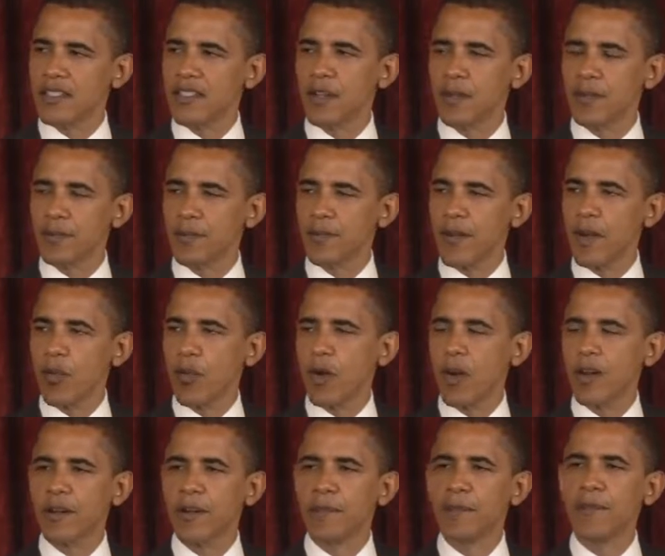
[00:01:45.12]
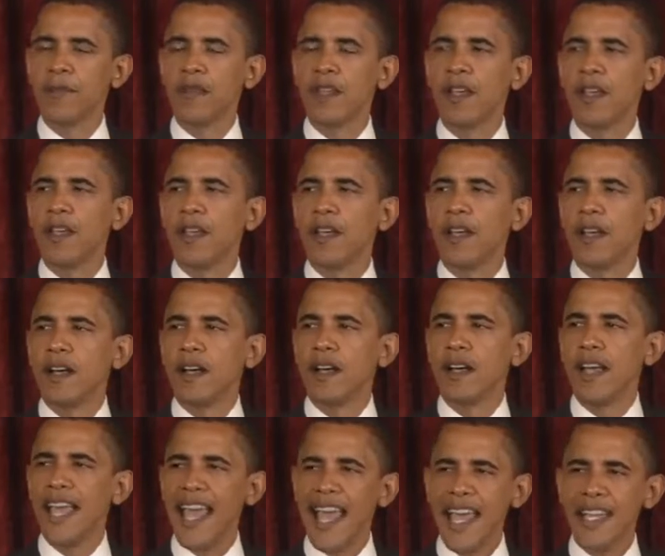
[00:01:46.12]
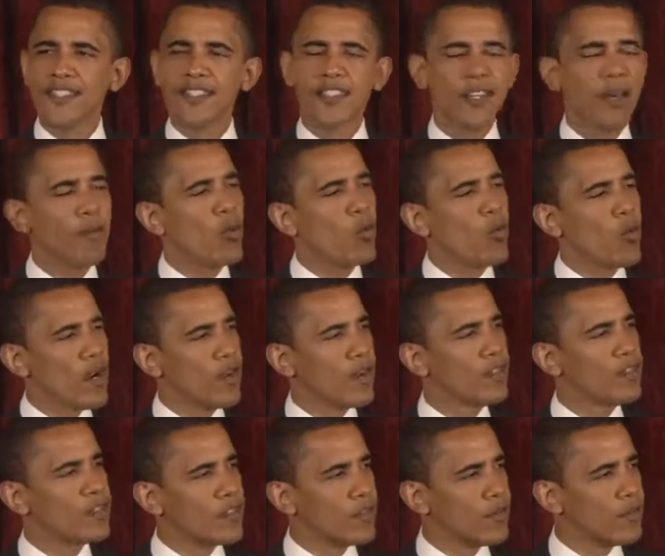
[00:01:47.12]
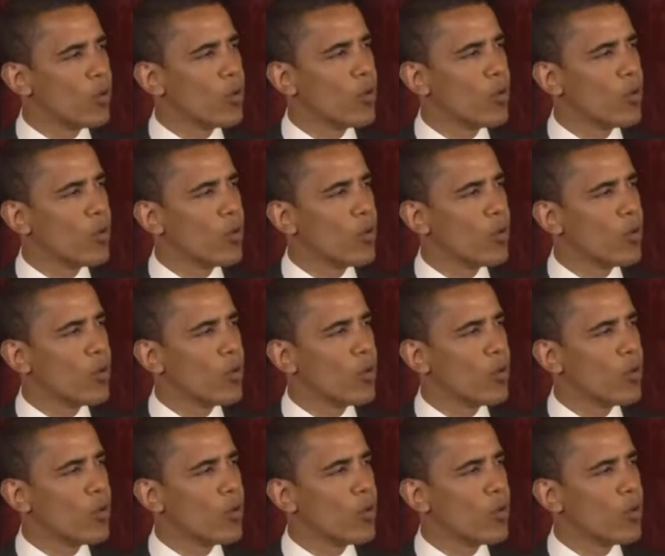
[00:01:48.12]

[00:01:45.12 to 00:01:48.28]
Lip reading: in terms of my work. Had some awareness of the